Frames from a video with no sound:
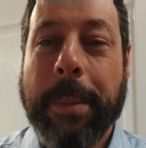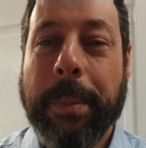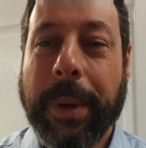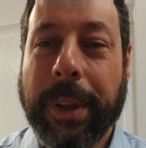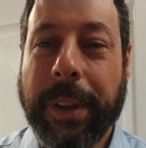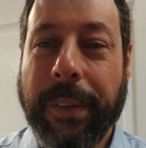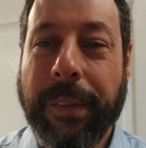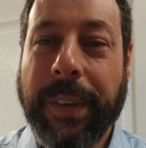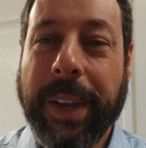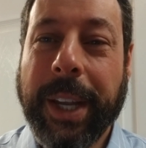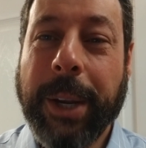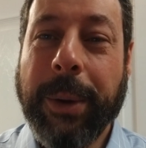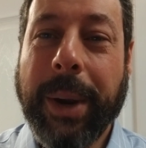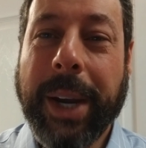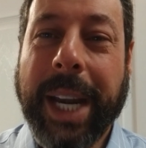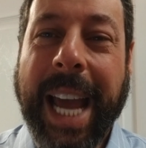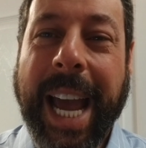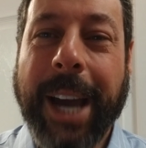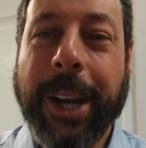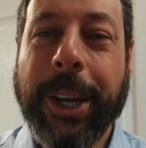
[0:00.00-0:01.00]
but to figure
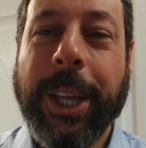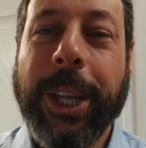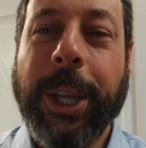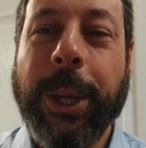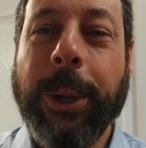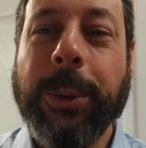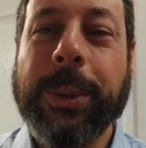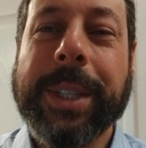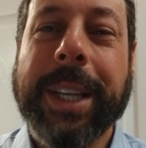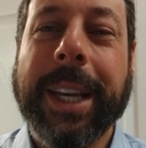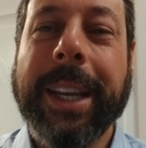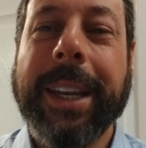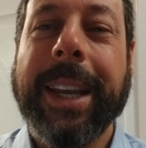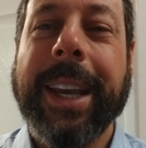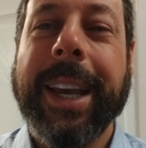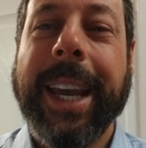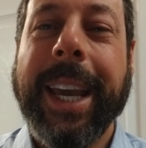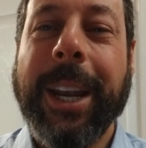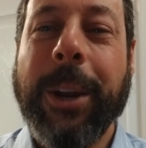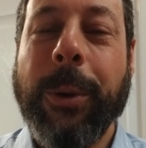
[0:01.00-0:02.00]
out how to use it
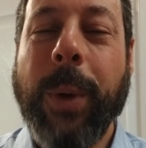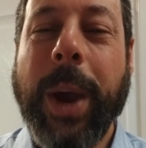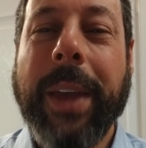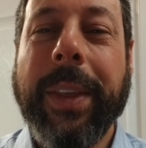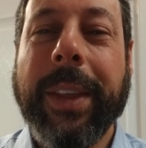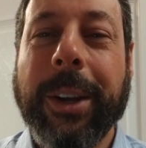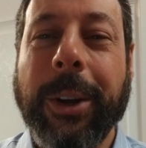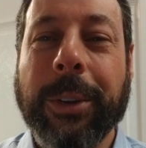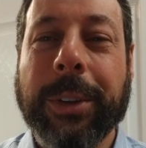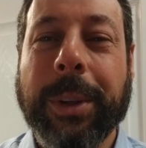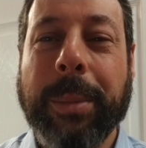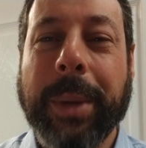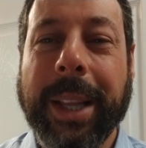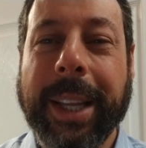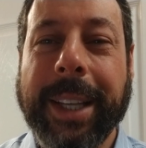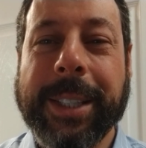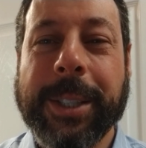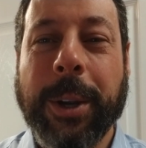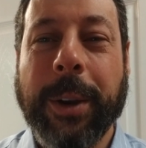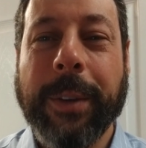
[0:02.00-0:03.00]
in a way that
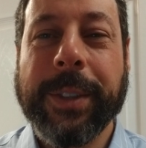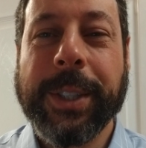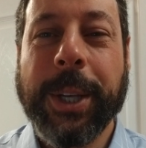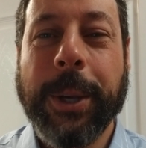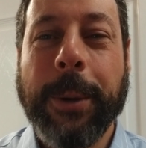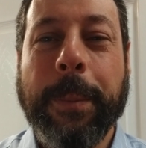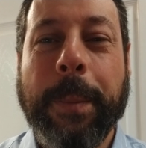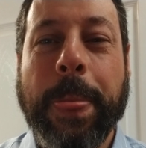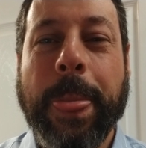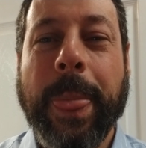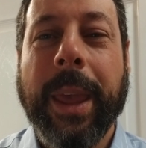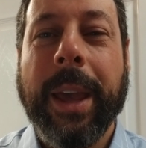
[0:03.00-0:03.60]
ultimately serves you.